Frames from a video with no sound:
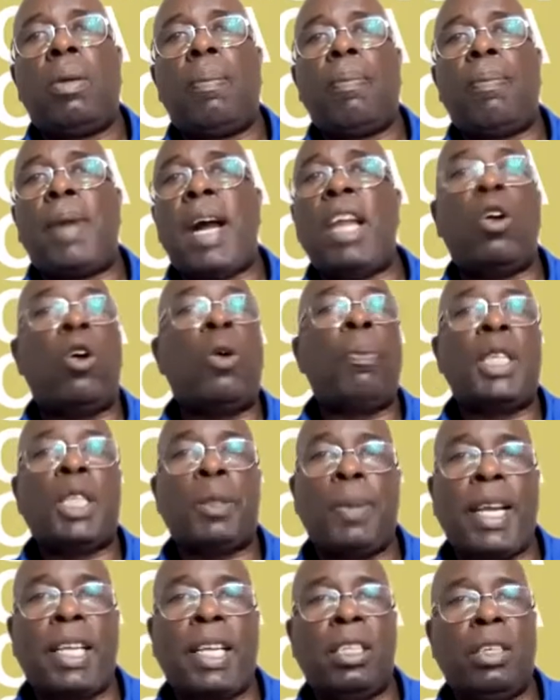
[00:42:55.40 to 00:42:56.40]
my own
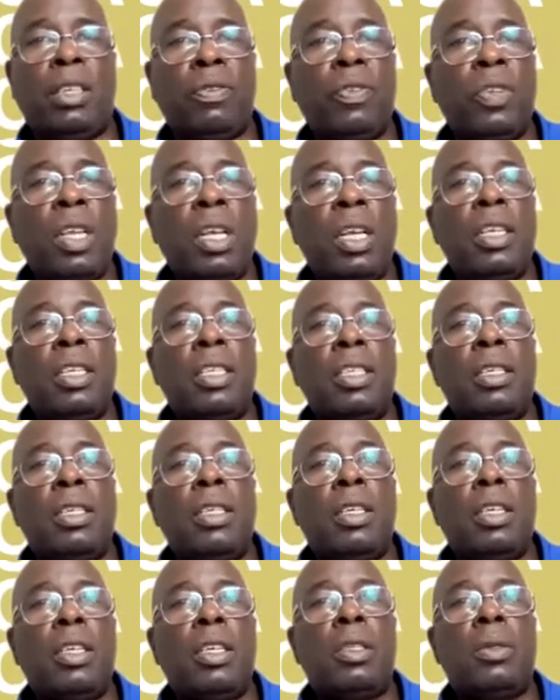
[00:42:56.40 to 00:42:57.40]
perspective.
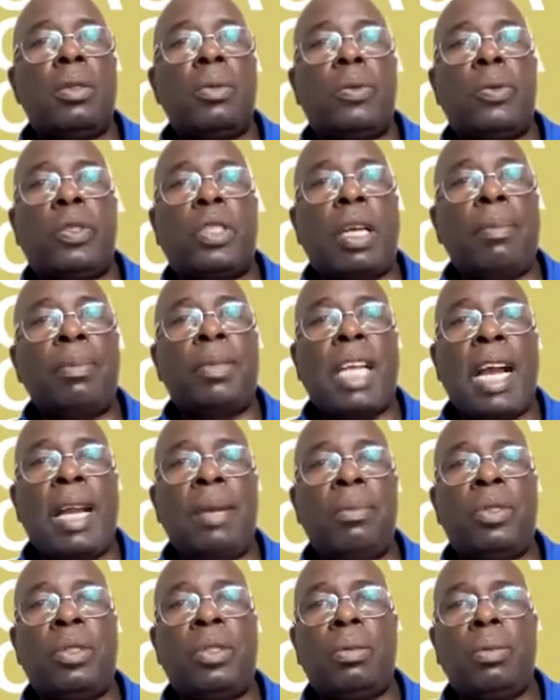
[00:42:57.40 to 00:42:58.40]

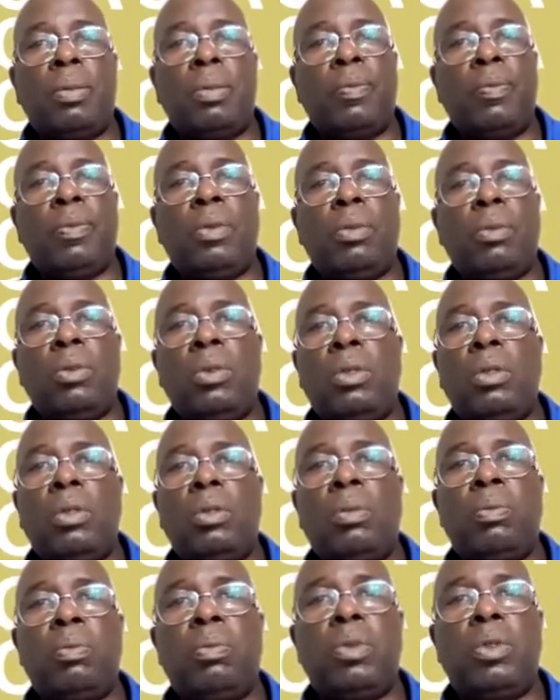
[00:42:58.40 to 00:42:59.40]
Sometimes,
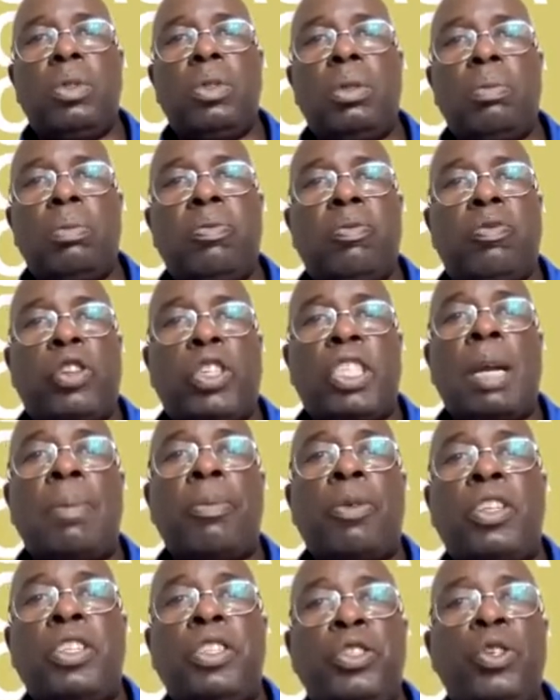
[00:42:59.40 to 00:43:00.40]
for
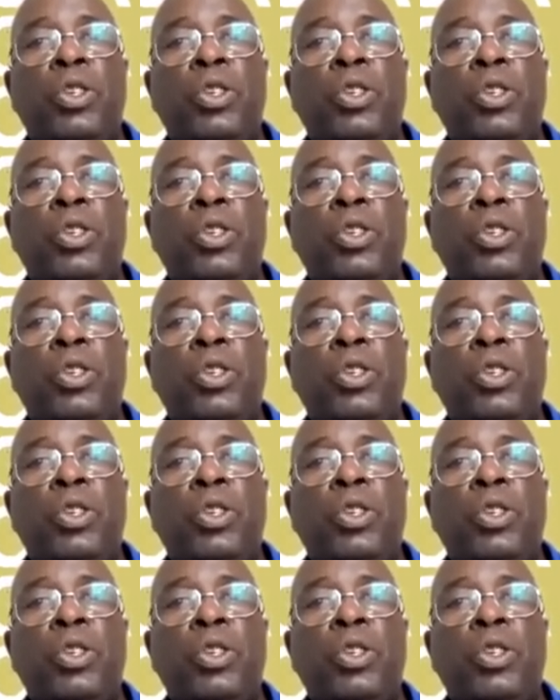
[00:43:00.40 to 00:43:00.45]
example, in